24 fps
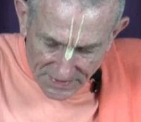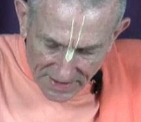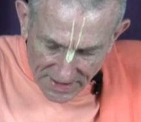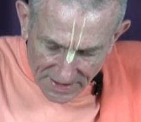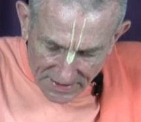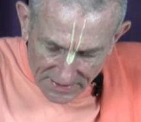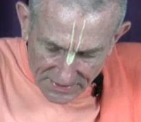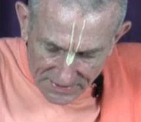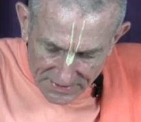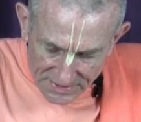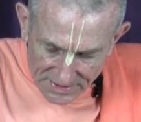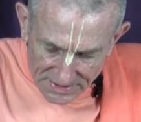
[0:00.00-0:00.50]

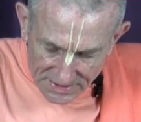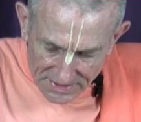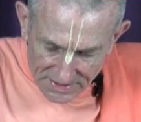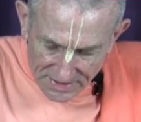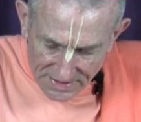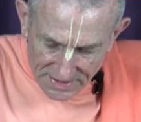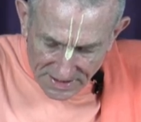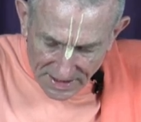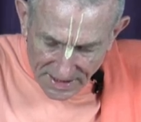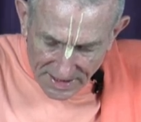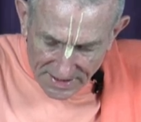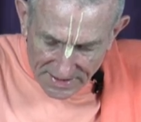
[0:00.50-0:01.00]
flowers,
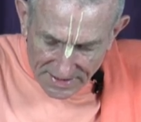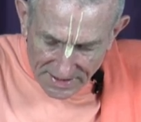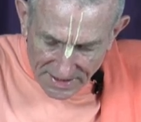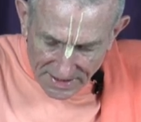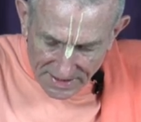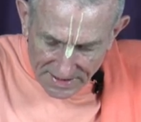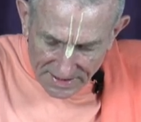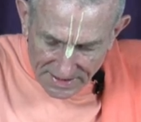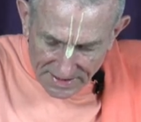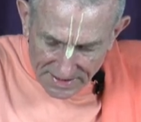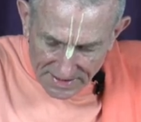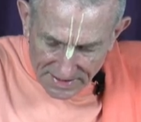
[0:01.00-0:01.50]
and
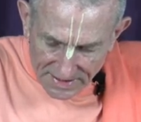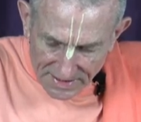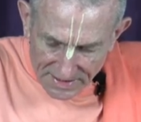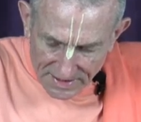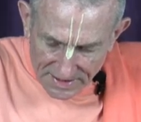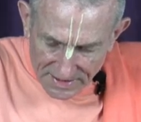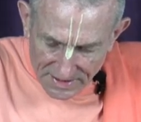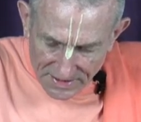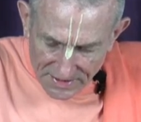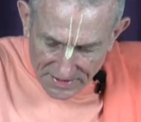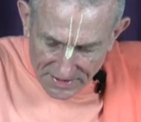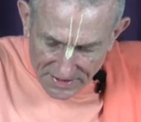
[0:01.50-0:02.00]
honey,
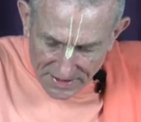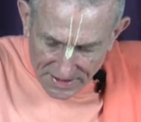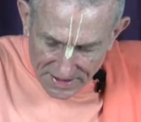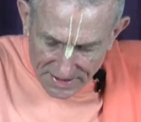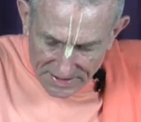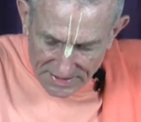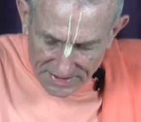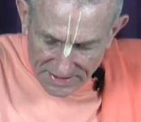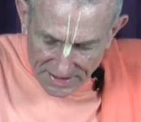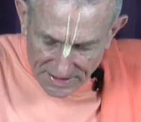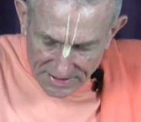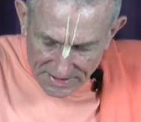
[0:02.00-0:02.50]

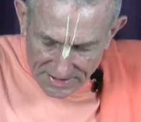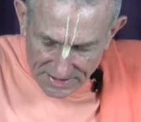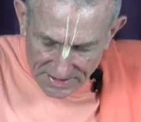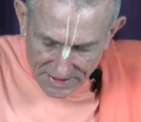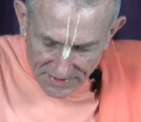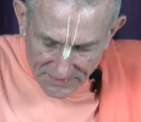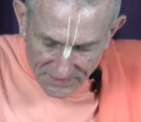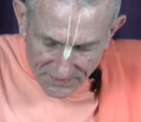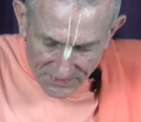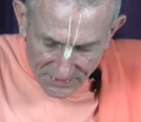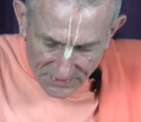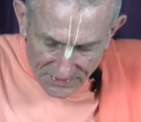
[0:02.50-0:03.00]

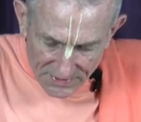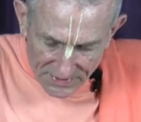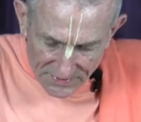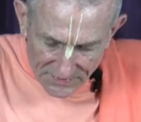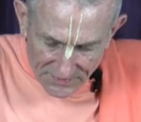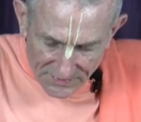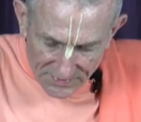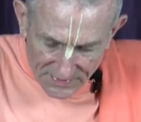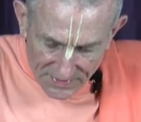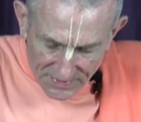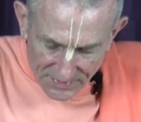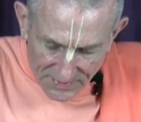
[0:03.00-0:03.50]
incessantly
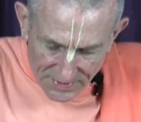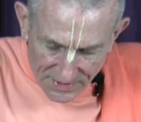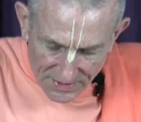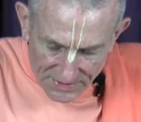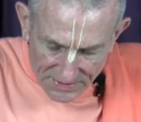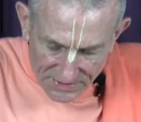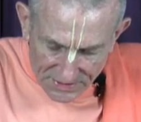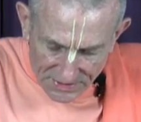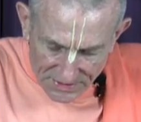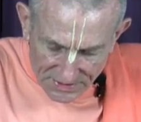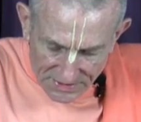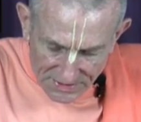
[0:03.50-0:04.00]
falling from the
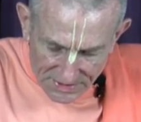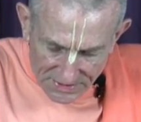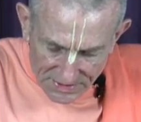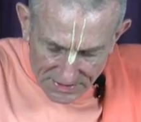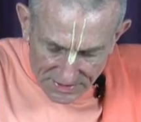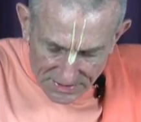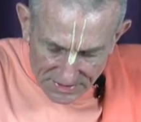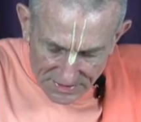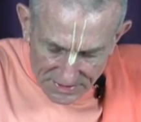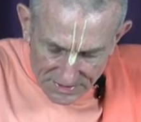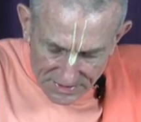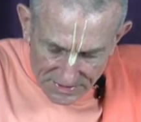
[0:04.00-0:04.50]
branches.
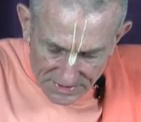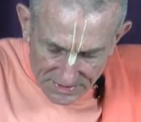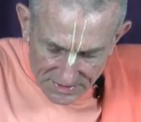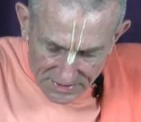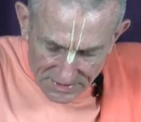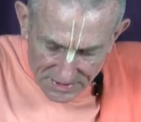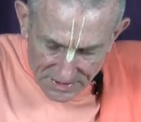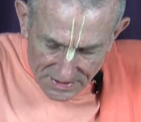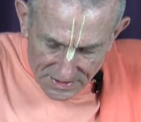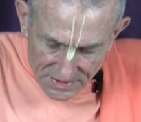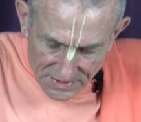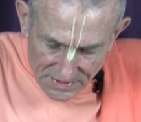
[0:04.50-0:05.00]

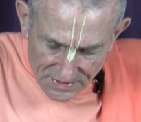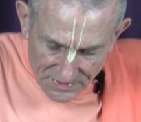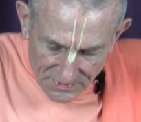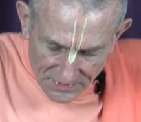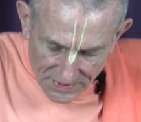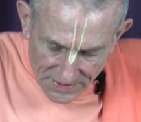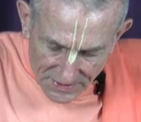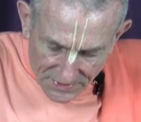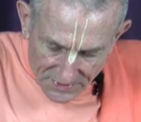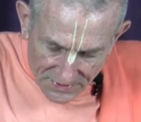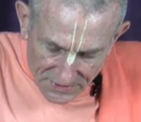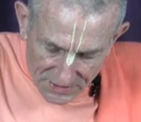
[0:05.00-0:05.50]

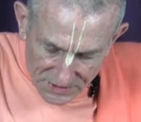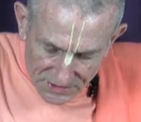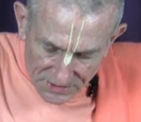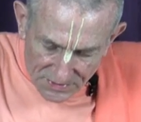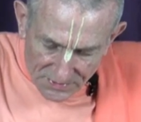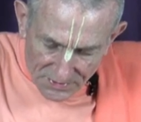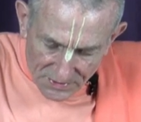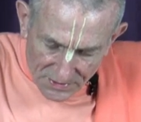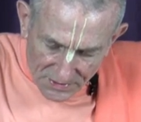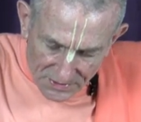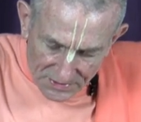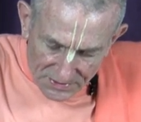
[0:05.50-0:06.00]
When
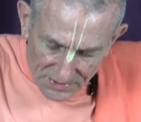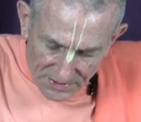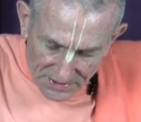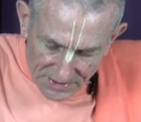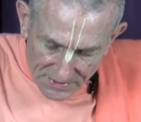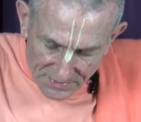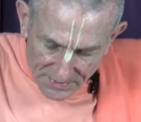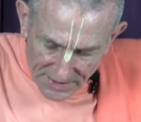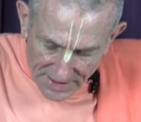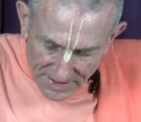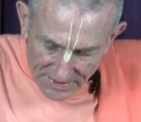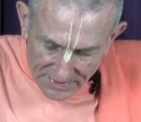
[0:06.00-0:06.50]
Krishna walked on
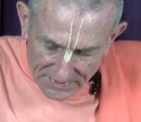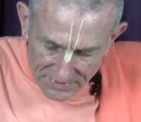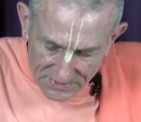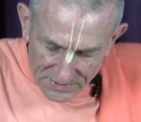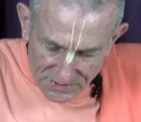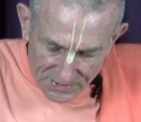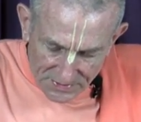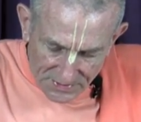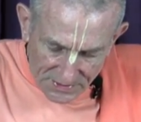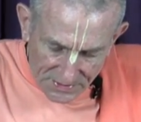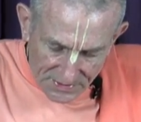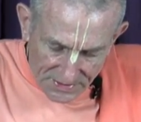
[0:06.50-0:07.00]
the bank of the
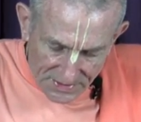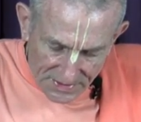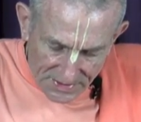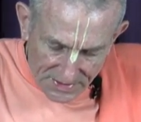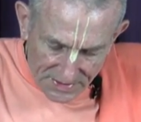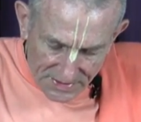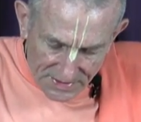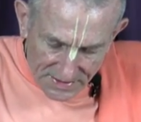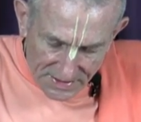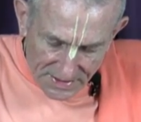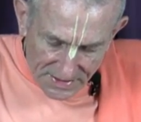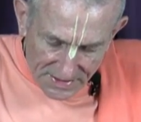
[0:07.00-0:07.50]

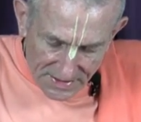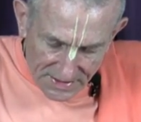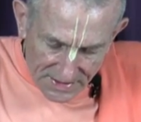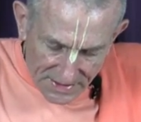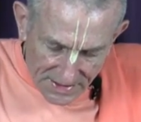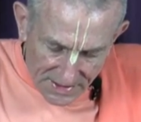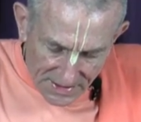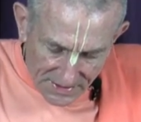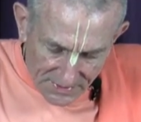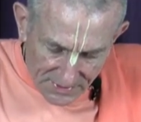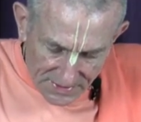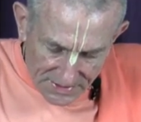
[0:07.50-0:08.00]
Jamuna,
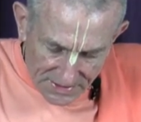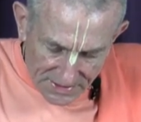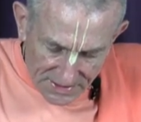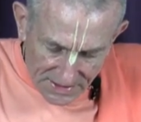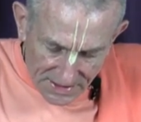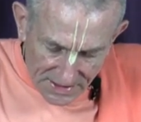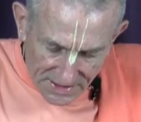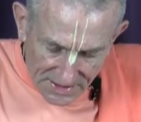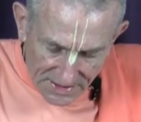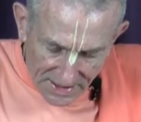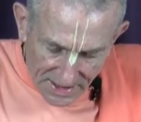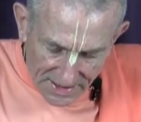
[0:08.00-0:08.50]
he was
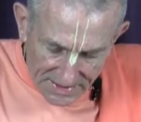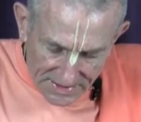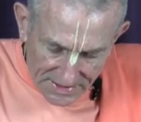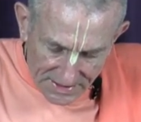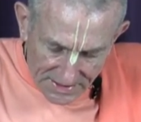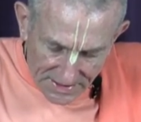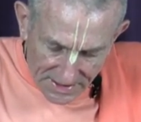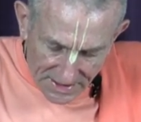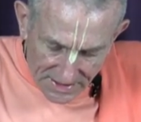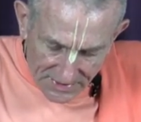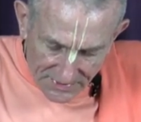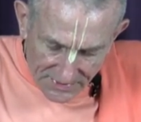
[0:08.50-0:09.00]
seen
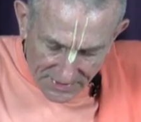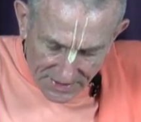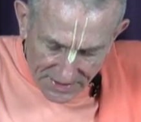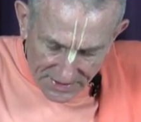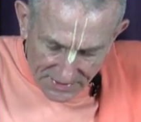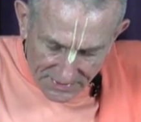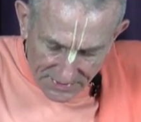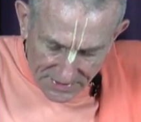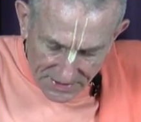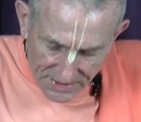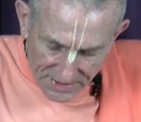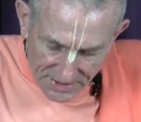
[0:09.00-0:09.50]
nicely
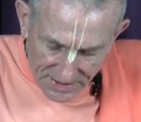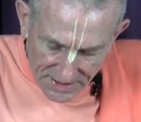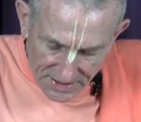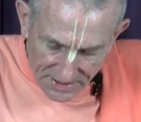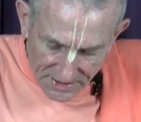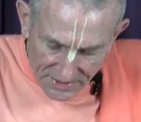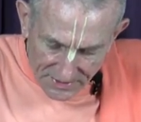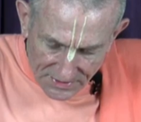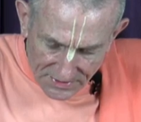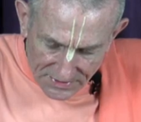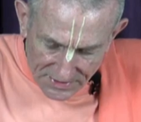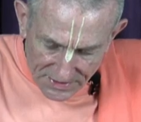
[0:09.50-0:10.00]
decorated with
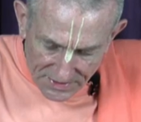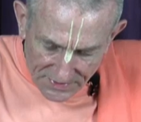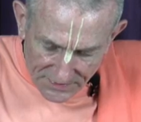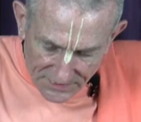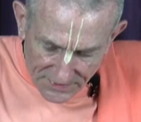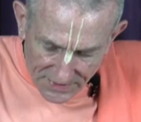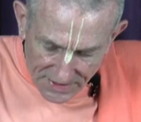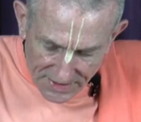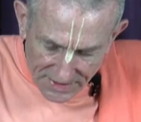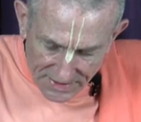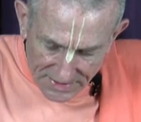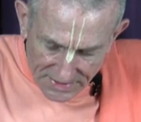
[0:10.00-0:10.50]
tilak on his
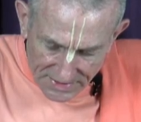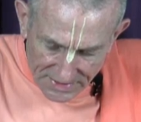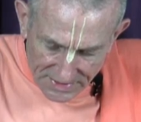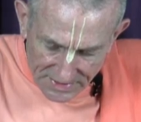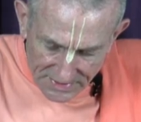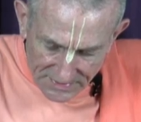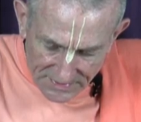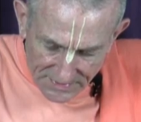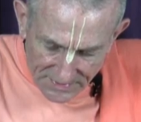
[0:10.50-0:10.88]
face.